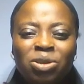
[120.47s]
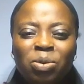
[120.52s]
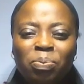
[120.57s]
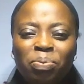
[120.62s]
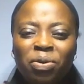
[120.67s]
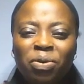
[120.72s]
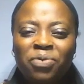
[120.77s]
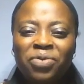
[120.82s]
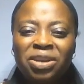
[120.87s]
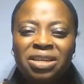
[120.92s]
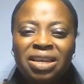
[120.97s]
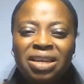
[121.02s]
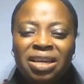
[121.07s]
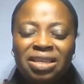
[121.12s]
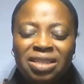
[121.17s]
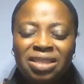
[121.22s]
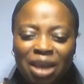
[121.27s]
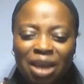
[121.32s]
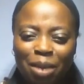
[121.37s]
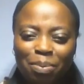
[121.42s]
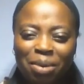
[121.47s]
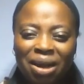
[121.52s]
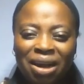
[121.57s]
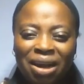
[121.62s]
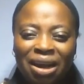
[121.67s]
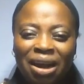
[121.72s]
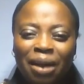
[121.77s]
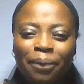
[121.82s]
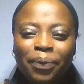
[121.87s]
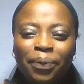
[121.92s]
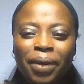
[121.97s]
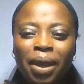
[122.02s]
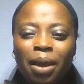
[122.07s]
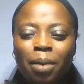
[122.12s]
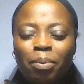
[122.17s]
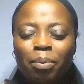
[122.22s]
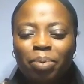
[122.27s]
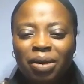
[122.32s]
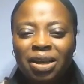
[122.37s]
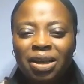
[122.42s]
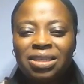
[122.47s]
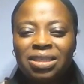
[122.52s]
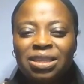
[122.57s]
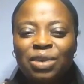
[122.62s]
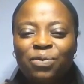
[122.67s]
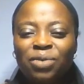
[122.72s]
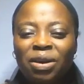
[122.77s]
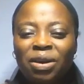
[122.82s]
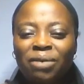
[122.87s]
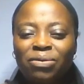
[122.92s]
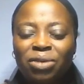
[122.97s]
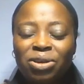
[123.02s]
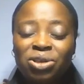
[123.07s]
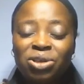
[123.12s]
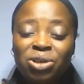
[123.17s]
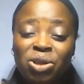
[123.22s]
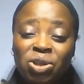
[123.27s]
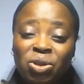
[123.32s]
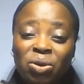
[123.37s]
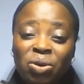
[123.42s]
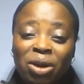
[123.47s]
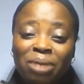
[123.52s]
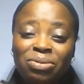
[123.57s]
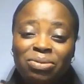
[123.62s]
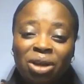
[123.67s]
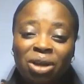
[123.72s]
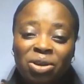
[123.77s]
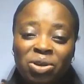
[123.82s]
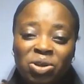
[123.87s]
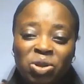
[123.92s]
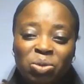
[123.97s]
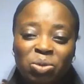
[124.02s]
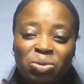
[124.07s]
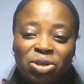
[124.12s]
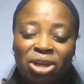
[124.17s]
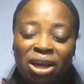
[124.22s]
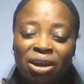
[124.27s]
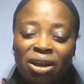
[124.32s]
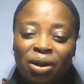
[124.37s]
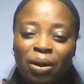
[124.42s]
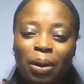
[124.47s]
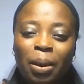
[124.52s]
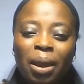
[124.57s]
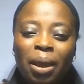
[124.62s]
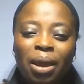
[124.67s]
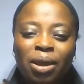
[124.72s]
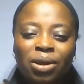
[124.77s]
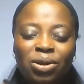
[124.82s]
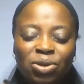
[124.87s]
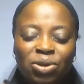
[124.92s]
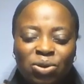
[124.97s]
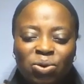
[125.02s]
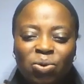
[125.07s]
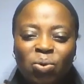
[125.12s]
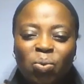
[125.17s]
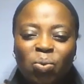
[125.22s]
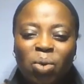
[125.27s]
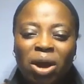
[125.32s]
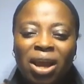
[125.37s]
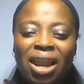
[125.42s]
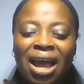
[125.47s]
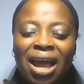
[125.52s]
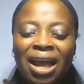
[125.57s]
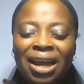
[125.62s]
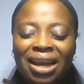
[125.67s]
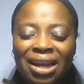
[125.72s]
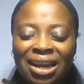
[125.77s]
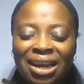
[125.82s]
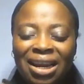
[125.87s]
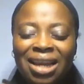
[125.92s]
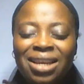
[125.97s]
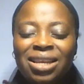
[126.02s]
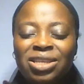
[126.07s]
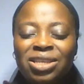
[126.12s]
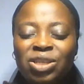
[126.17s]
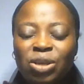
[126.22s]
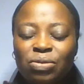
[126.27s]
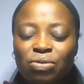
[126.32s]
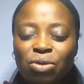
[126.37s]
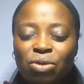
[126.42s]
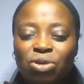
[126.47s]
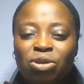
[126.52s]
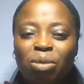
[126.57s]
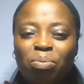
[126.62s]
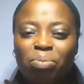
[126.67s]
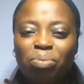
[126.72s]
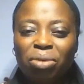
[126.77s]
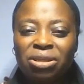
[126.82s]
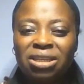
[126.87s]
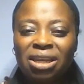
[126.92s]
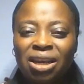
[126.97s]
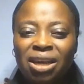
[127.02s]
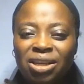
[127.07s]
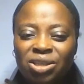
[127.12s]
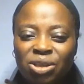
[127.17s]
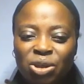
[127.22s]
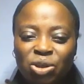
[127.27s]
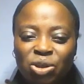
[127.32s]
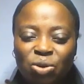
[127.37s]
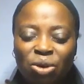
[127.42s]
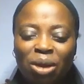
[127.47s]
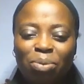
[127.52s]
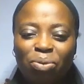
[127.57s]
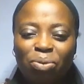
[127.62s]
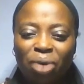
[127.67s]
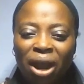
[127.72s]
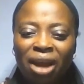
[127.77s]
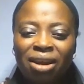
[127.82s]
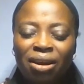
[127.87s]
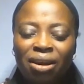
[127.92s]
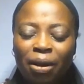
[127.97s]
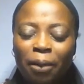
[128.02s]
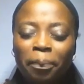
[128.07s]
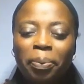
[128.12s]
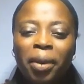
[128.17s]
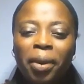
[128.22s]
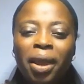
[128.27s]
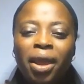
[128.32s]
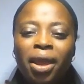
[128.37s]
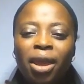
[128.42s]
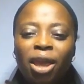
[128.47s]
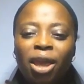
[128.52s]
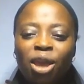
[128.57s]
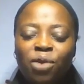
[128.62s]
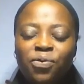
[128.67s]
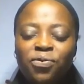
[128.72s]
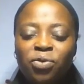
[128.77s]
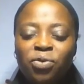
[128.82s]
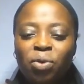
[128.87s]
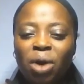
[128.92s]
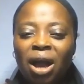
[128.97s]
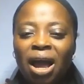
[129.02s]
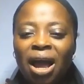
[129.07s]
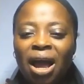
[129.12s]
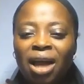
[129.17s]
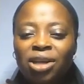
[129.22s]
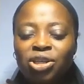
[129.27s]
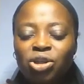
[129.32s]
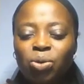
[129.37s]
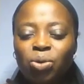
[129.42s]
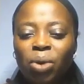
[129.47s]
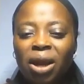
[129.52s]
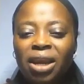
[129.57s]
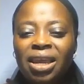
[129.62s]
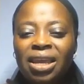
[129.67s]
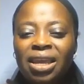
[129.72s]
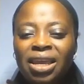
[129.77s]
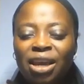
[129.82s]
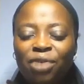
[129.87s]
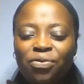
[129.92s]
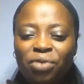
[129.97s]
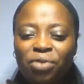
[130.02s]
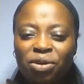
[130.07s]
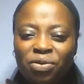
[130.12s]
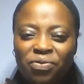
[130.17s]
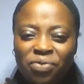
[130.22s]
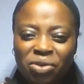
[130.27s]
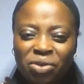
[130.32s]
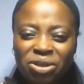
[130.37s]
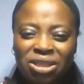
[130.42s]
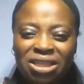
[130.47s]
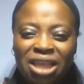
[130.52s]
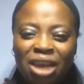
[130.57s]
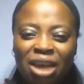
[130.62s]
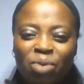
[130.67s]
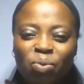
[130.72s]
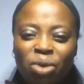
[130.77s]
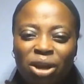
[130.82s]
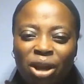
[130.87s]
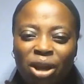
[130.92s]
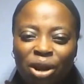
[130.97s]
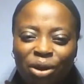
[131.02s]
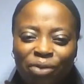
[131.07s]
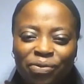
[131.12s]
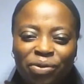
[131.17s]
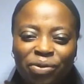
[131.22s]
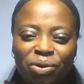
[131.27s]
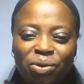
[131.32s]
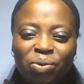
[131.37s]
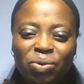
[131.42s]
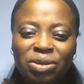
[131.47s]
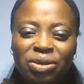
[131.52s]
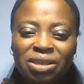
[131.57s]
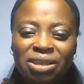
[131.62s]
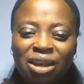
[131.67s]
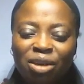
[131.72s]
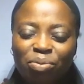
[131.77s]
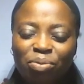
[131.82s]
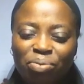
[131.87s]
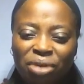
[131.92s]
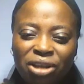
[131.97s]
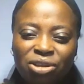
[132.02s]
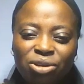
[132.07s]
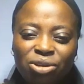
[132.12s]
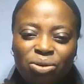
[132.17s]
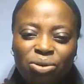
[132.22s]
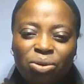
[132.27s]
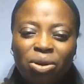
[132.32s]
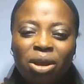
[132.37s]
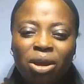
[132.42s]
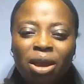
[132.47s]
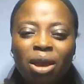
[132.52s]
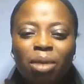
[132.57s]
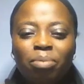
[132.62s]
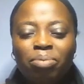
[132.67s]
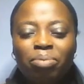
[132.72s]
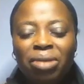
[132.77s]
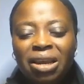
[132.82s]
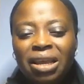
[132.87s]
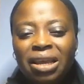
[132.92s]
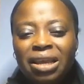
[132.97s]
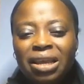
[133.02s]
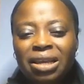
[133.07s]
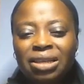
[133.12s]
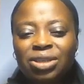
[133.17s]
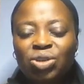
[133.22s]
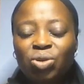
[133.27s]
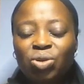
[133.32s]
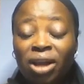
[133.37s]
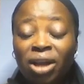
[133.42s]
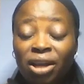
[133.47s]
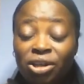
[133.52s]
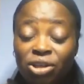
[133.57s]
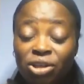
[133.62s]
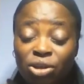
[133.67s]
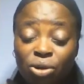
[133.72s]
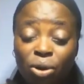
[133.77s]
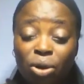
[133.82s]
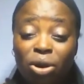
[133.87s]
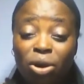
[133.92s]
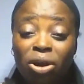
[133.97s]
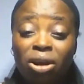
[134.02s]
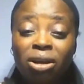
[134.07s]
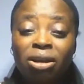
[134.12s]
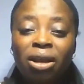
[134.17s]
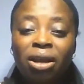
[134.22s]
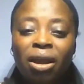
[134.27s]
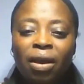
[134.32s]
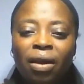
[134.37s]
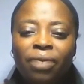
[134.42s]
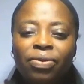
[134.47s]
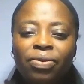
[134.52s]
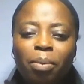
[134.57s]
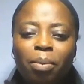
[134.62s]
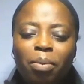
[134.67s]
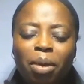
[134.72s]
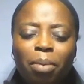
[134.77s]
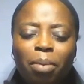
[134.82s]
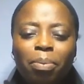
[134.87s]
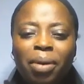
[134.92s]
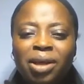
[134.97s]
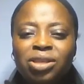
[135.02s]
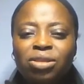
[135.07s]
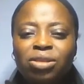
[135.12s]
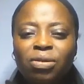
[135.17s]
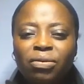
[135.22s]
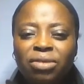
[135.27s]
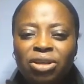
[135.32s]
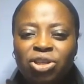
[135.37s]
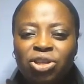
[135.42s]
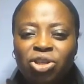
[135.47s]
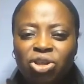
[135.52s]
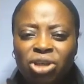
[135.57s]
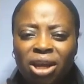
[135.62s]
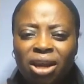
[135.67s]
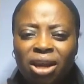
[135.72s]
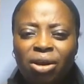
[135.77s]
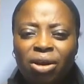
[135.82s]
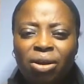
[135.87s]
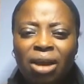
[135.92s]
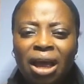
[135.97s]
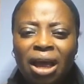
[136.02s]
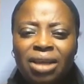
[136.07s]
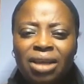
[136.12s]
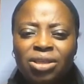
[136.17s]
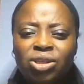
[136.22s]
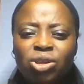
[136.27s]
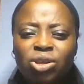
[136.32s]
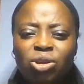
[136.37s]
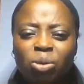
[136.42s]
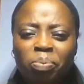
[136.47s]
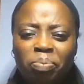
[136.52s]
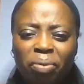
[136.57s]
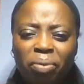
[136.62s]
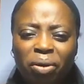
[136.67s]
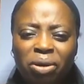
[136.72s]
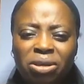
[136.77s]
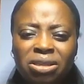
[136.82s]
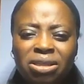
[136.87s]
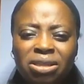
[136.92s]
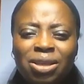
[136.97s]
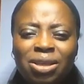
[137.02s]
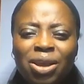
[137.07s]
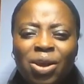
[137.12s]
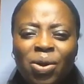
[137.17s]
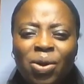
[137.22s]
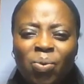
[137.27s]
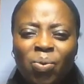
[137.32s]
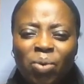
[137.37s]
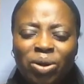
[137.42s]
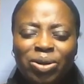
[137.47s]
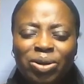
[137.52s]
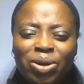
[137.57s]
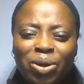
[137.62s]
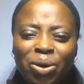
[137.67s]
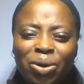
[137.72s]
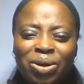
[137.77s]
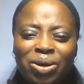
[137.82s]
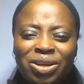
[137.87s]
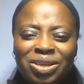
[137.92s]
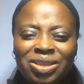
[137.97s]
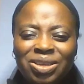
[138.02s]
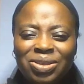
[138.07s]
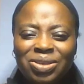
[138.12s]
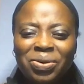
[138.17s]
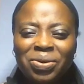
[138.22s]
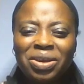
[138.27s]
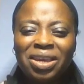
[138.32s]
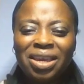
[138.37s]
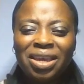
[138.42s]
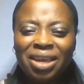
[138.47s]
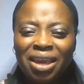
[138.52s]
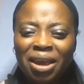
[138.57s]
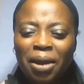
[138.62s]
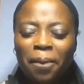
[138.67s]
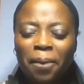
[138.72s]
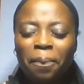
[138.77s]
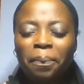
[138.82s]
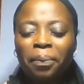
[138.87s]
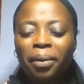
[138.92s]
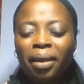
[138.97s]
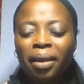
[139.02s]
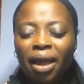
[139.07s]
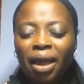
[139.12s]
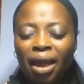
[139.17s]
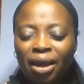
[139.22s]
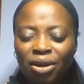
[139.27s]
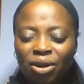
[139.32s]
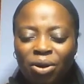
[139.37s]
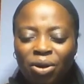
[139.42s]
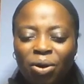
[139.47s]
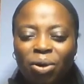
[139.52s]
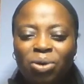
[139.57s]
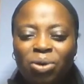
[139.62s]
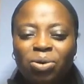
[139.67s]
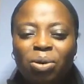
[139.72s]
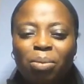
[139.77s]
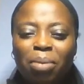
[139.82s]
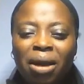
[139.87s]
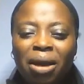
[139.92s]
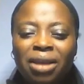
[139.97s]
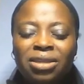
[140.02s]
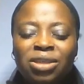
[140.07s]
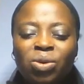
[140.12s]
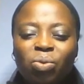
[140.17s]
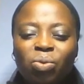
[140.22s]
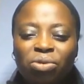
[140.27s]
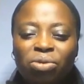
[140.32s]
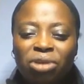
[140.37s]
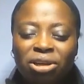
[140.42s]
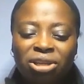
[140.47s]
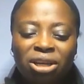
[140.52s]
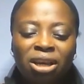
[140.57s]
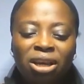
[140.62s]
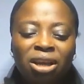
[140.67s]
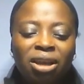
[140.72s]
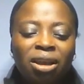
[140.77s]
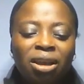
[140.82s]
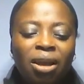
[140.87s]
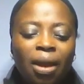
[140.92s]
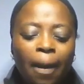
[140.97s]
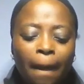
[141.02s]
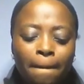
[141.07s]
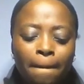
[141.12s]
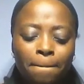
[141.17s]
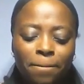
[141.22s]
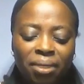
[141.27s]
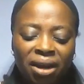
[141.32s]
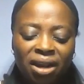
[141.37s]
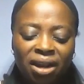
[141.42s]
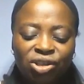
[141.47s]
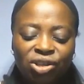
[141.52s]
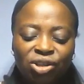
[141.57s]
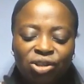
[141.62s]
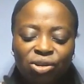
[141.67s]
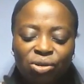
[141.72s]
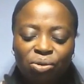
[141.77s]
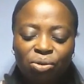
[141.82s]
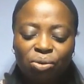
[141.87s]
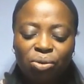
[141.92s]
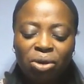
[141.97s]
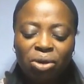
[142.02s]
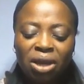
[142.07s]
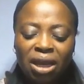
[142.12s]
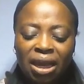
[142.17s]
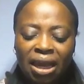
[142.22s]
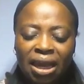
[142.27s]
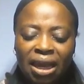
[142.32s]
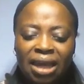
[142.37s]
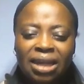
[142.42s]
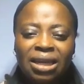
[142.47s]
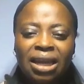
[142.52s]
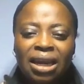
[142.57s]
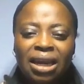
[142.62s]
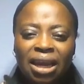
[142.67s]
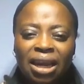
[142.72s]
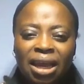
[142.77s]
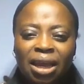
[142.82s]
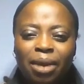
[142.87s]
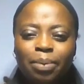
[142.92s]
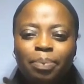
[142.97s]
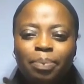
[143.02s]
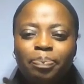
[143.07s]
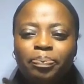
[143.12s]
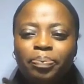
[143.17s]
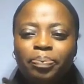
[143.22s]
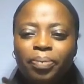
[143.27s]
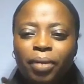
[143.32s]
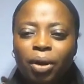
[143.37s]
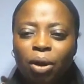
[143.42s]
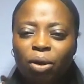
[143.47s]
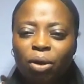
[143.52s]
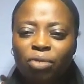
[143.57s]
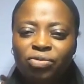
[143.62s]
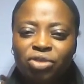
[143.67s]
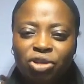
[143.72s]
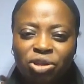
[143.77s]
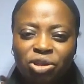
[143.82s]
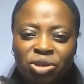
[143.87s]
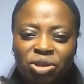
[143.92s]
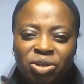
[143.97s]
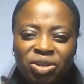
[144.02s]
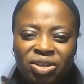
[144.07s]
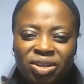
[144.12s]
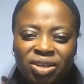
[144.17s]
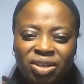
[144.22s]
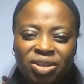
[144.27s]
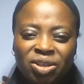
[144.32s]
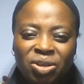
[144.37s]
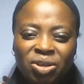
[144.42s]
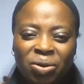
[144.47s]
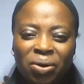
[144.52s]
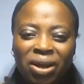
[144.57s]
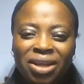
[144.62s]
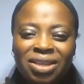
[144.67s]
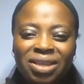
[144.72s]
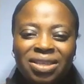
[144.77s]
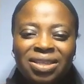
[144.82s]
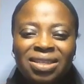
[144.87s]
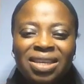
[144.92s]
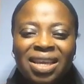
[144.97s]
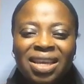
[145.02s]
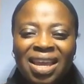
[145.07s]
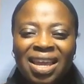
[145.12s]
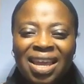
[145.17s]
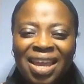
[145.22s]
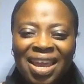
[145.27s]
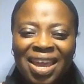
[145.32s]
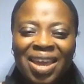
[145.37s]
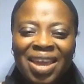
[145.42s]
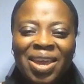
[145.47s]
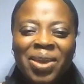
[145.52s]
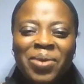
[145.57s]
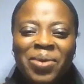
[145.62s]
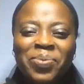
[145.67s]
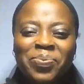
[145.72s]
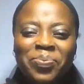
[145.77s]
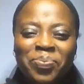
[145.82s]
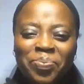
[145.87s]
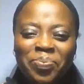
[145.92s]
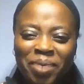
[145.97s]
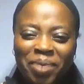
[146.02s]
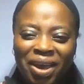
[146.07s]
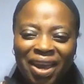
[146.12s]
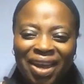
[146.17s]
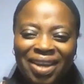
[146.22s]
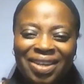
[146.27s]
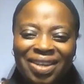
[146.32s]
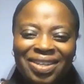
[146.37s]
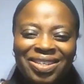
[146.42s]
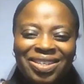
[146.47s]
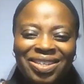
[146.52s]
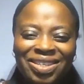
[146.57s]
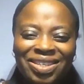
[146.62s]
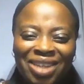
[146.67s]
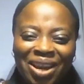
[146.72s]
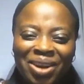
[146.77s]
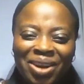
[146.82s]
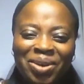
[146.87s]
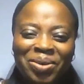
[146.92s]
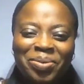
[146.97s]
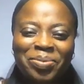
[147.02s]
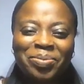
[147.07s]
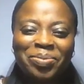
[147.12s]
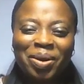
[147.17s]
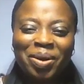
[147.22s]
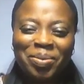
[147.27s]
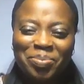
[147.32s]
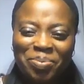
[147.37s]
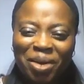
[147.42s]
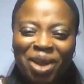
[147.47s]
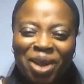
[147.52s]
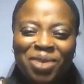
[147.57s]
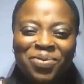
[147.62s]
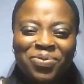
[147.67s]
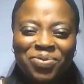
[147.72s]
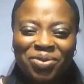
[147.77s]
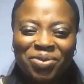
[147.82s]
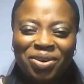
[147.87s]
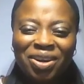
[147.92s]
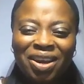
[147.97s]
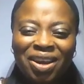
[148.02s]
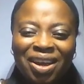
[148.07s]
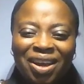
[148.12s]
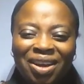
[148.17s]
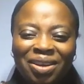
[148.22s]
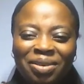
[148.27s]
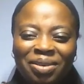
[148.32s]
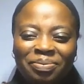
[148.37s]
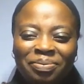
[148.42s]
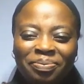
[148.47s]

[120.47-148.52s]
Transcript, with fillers: Prophetess Amaka. Please, if you have not subscribed to our YouTube channel, do well and click the subscription button and subscribe right now. If you are actually here for the first time, we love you, we celebrate you. Please, you can join the members of this channel and support what God is doing here. And God Almighty will richly bless you in the name of Jesus Christ. Amen. Shalom and bye for now.